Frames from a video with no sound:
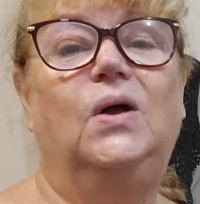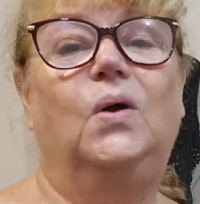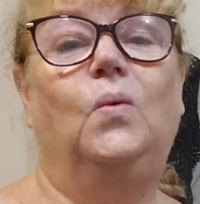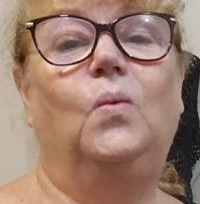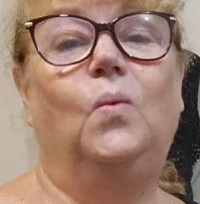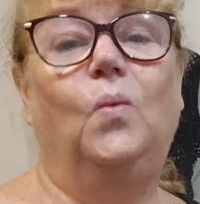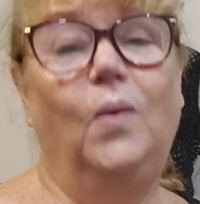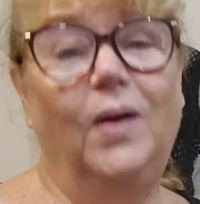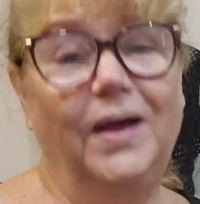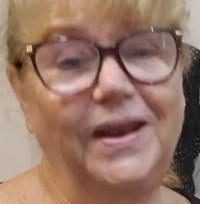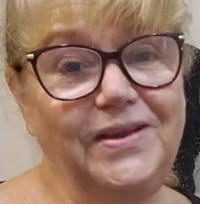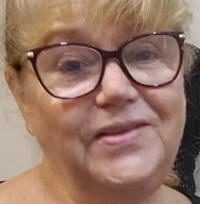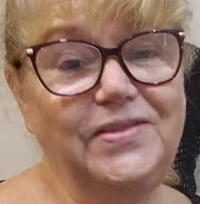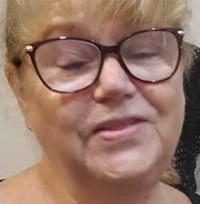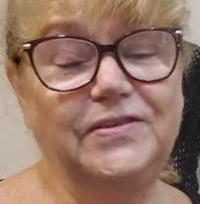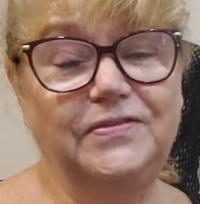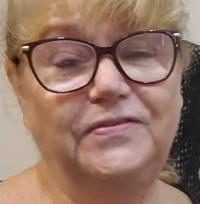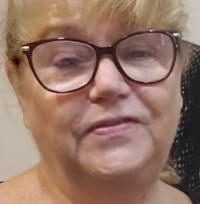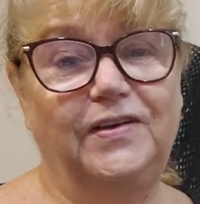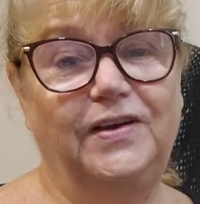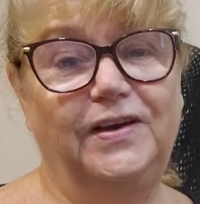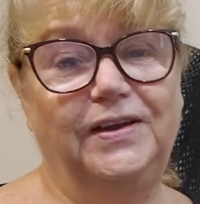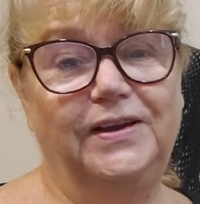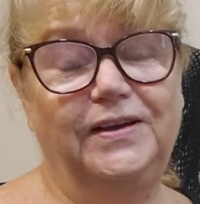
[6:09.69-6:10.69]
One of the
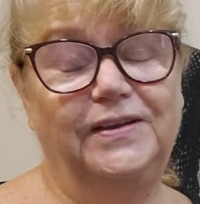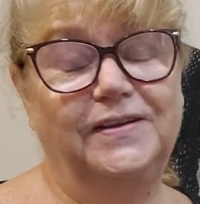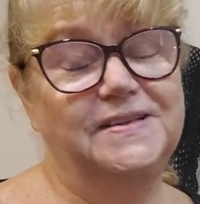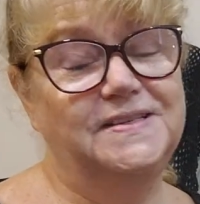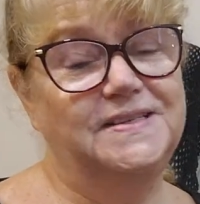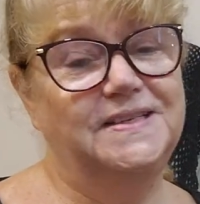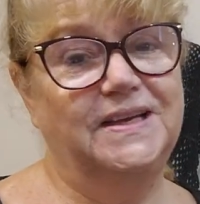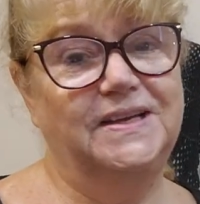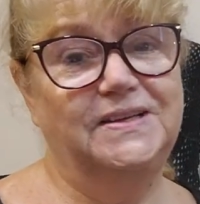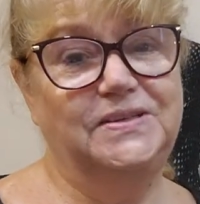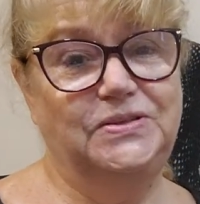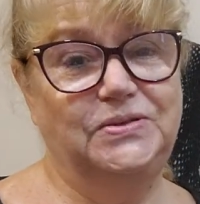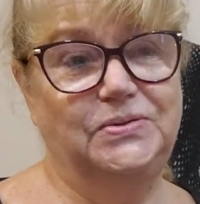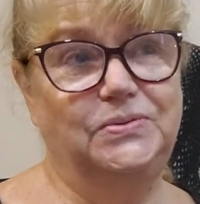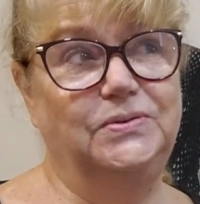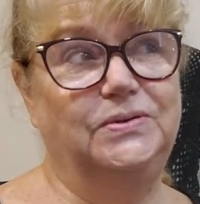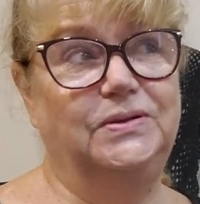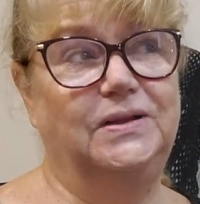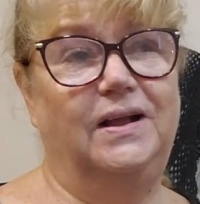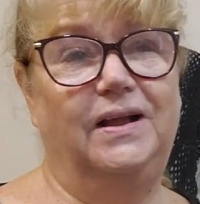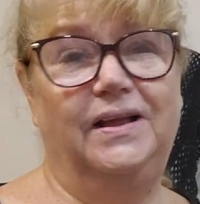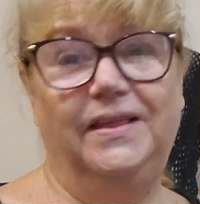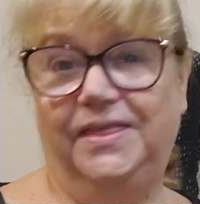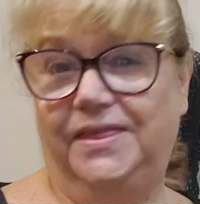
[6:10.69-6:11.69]
photos I
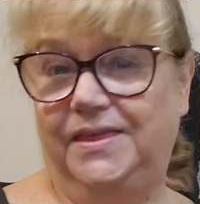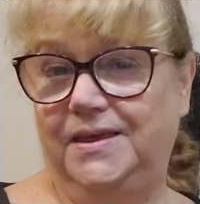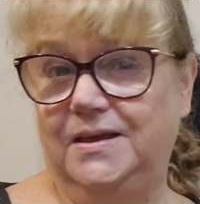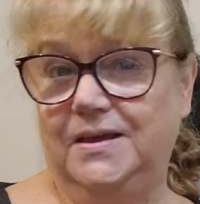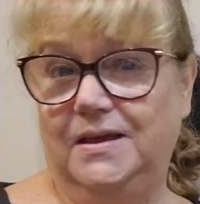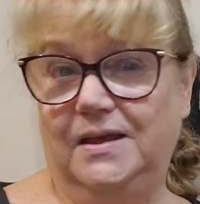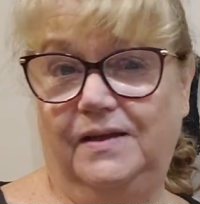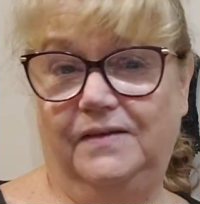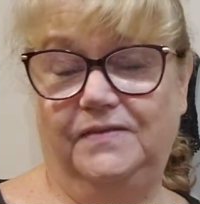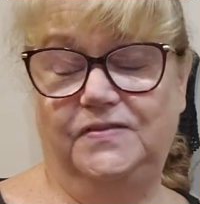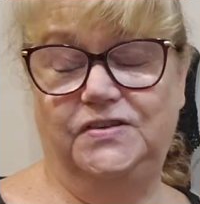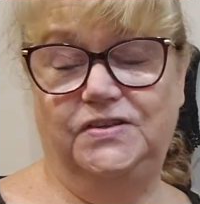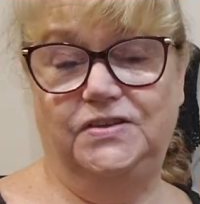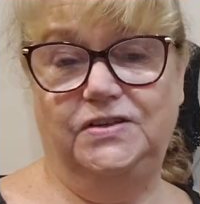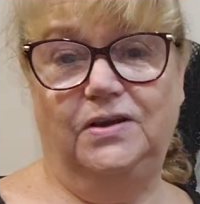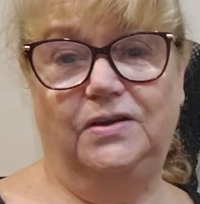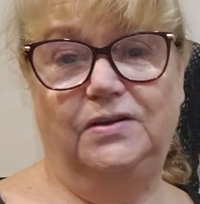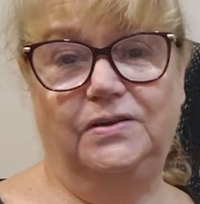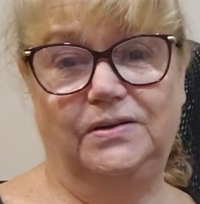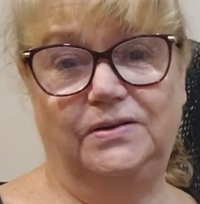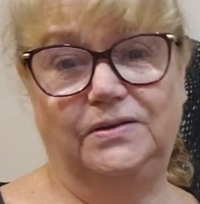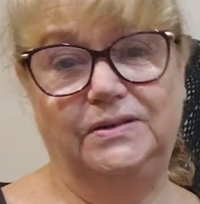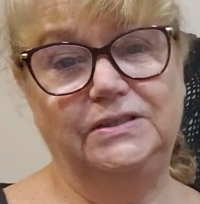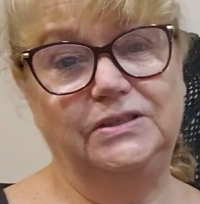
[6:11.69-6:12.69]
took, I think I've
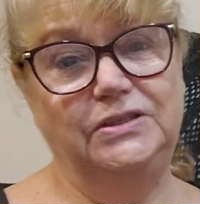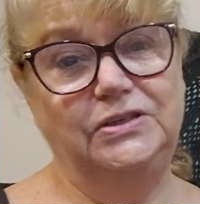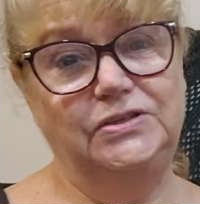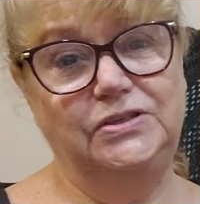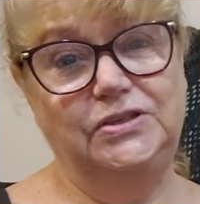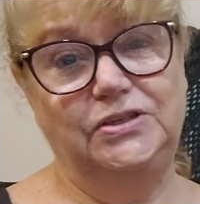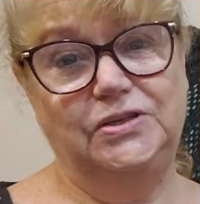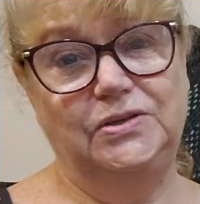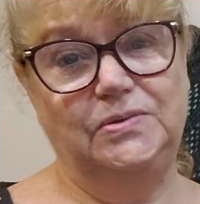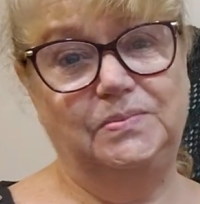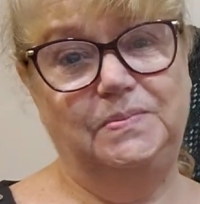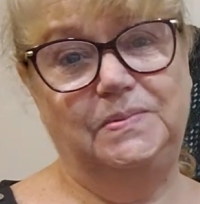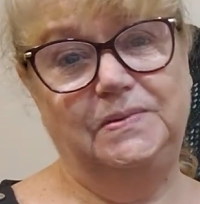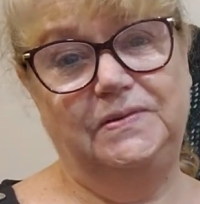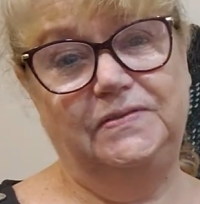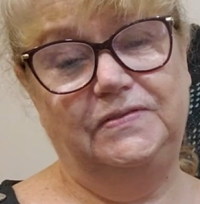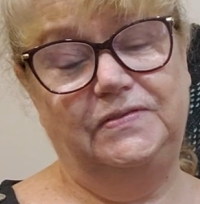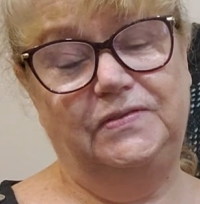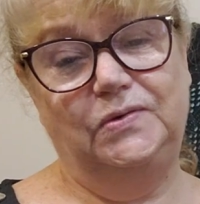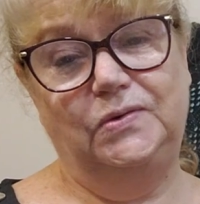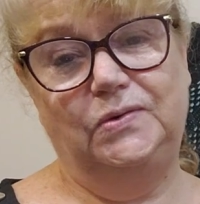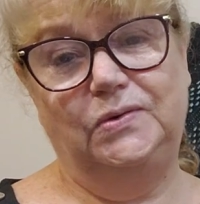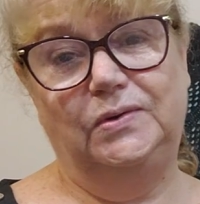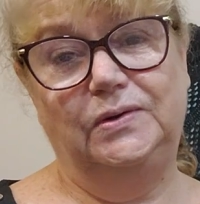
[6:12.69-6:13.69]
shown on YouTube
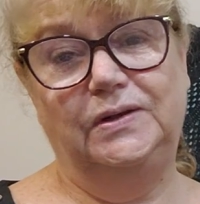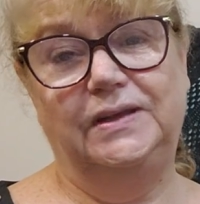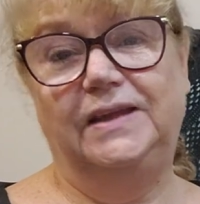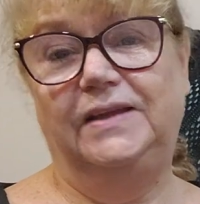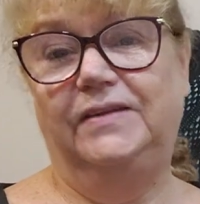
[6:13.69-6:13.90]
before.